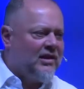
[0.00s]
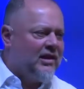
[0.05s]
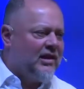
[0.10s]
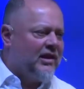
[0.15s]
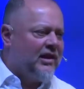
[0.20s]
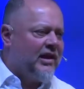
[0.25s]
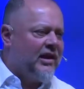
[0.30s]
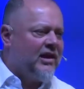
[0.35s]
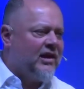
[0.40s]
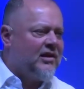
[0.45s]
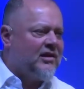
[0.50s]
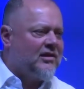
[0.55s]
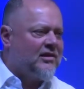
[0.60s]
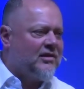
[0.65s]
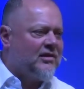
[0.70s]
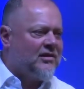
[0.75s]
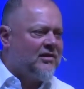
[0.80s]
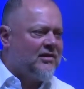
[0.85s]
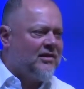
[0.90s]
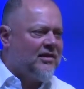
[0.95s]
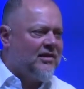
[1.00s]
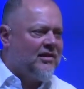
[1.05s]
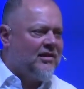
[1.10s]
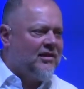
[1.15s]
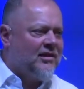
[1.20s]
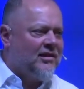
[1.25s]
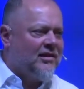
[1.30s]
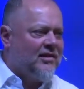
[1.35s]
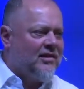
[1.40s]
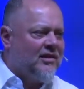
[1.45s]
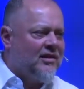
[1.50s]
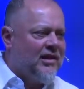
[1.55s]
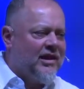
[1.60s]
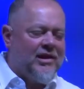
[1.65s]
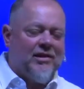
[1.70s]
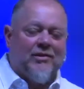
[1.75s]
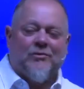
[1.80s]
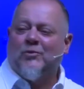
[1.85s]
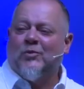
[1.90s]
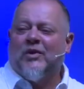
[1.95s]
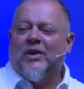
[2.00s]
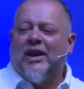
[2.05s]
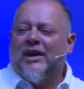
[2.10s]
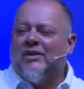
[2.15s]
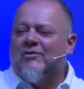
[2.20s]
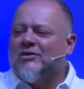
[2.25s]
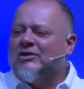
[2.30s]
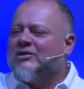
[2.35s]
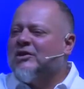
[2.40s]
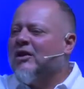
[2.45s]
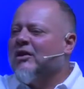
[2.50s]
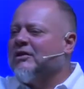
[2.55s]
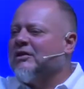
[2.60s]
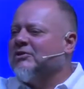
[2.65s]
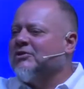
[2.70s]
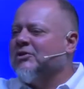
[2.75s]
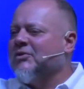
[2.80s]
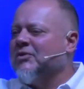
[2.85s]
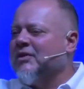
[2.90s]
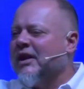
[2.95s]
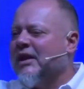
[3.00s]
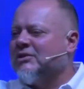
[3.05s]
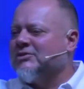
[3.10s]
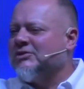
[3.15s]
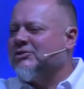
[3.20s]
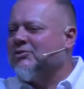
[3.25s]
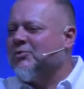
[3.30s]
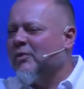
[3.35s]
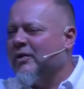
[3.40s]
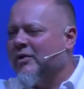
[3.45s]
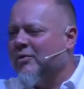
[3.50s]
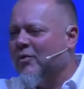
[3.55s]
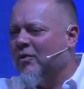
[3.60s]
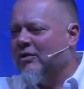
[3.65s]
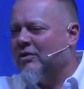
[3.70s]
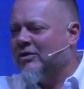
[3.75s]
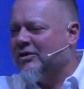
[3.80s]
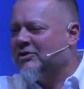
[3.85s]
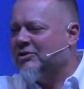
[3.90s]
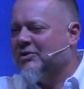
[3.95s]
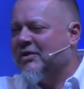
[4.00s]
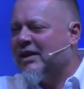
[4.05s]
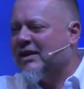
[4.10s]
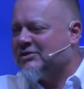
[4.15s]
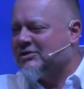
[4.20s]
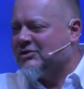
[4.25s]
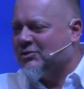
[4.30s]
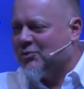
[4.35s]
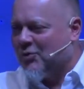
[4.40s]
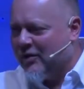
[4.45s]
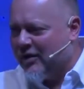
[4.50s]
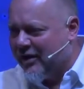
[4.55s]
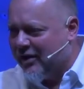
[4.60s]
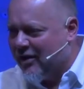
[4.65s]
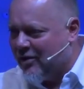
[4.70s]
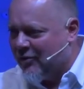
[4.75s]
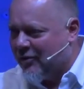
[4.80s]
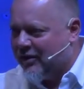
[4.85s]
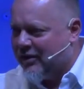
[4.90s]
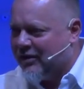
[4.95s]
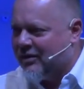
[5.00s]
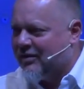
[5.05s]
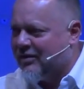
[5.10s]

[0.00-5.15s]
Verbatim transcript: Yeah. we're not even talking 2021 or 2020, are we?